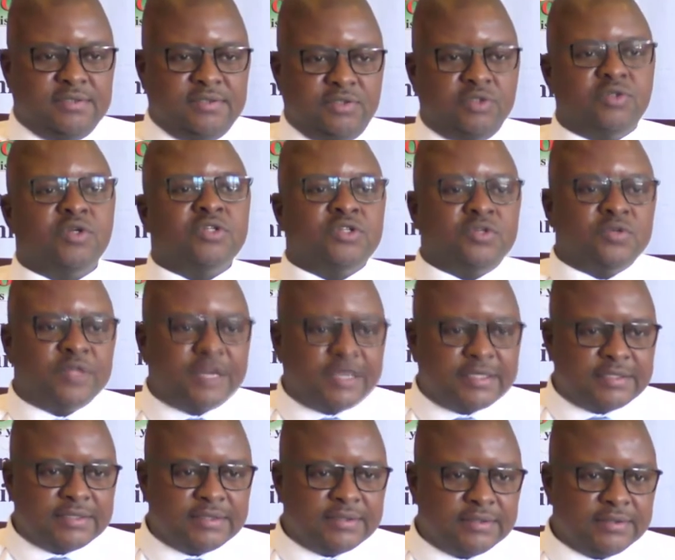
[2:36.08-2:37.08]
You don't do
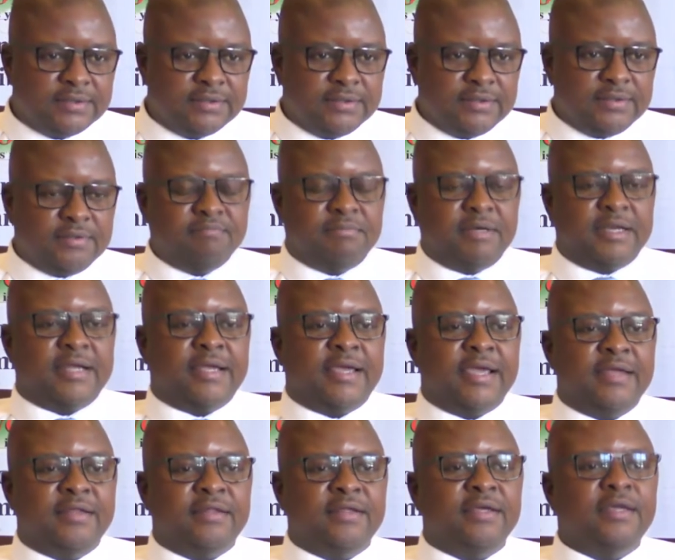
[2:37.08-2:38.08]
that. But
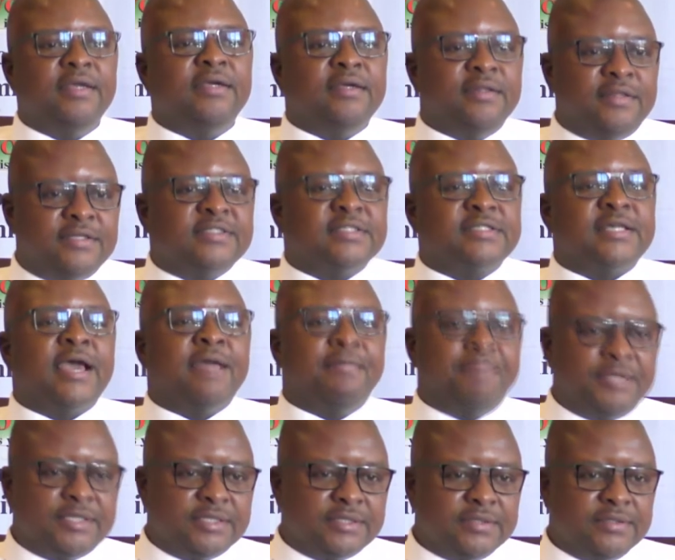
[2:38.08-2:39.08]
again, this has
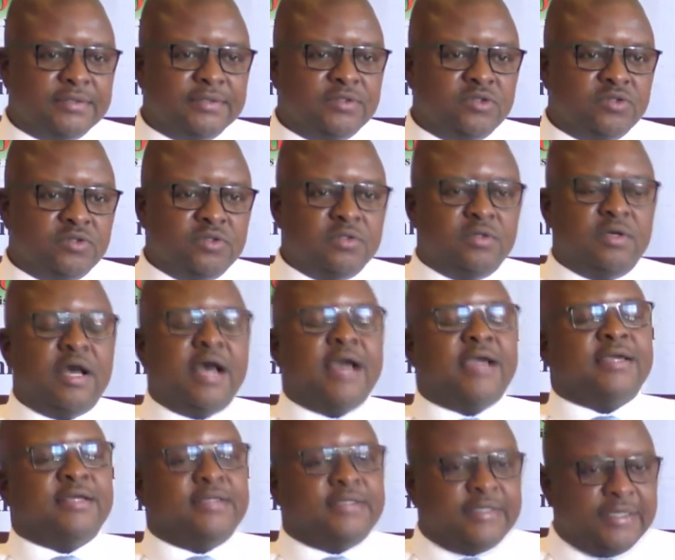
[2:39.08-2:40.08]
happened. I
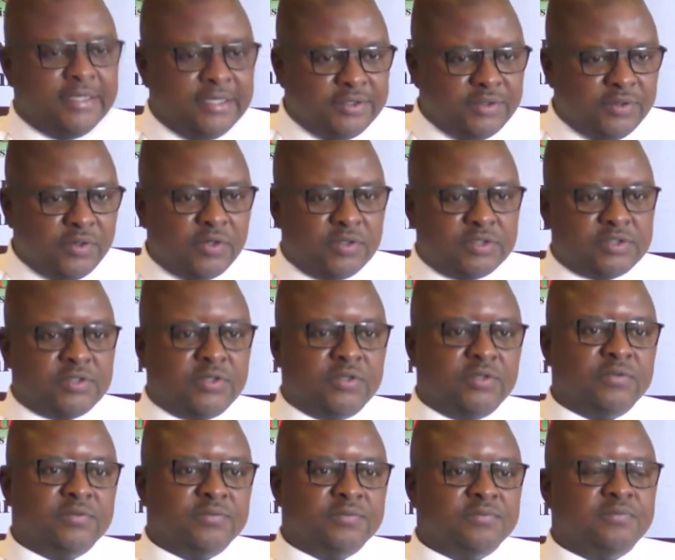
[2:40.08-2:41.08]
can tell you also
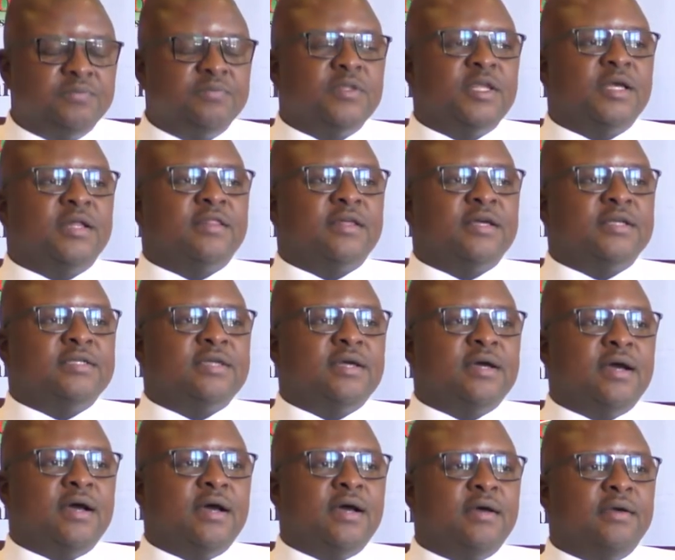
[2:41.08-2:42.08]
that
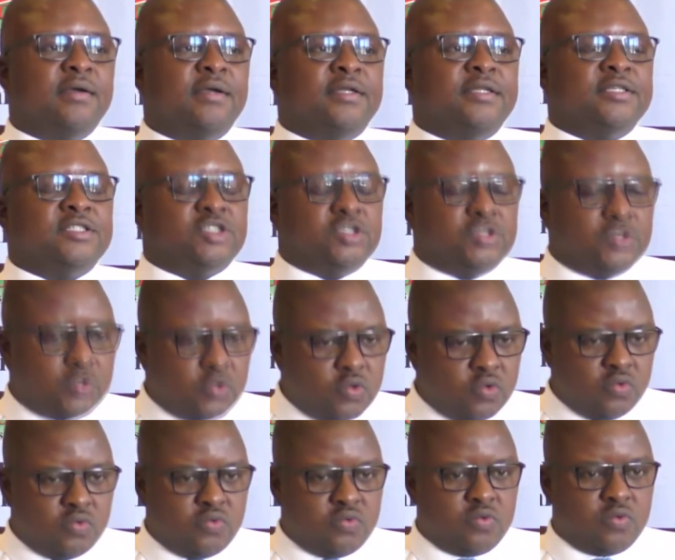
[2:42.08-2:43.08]
uh, it is
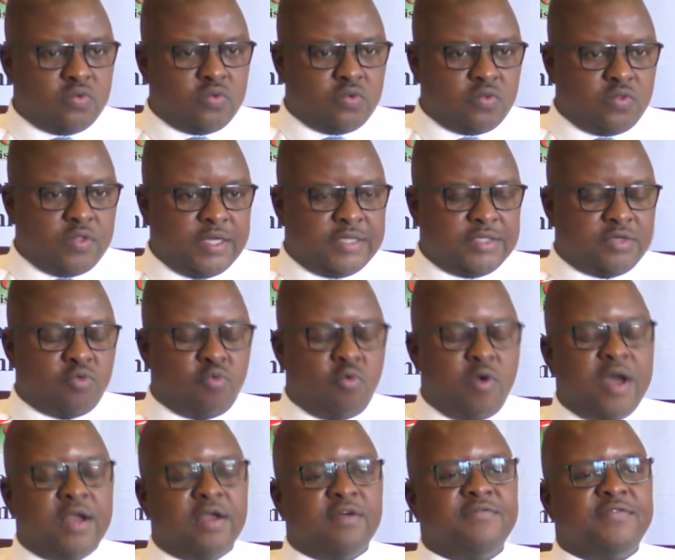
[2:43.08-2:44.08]
true that
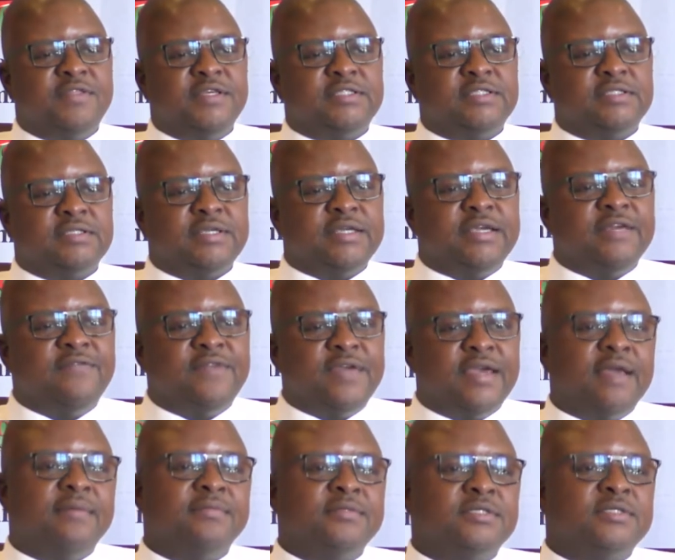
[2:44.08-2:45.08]
one of these
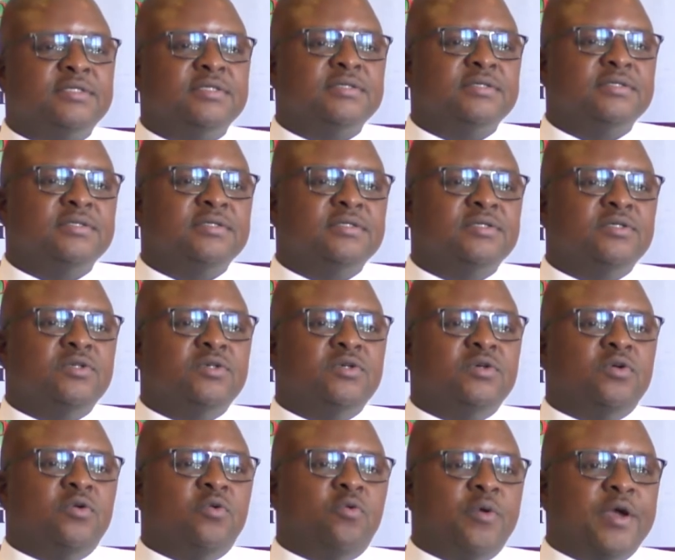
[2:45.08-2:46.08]
EVMs
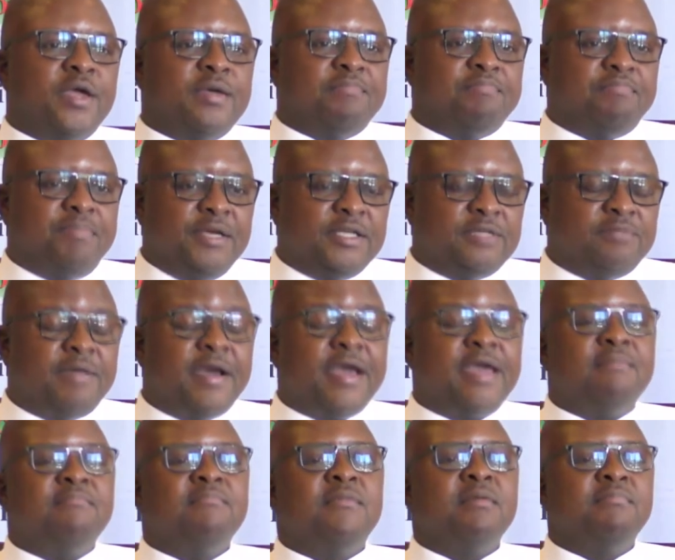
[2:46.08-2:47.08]
were picked by a
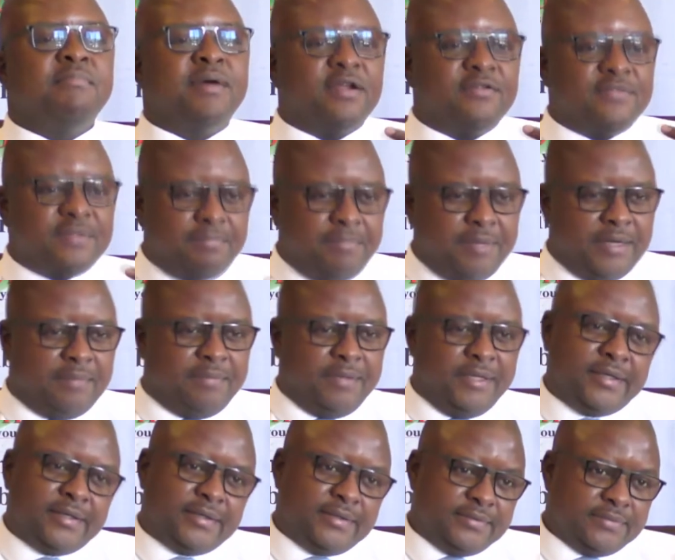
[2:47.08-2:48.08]
member of the
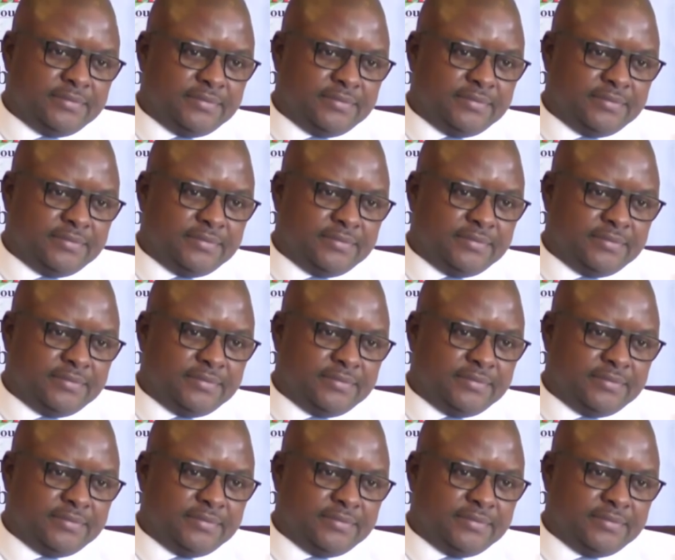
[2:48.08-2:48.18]
public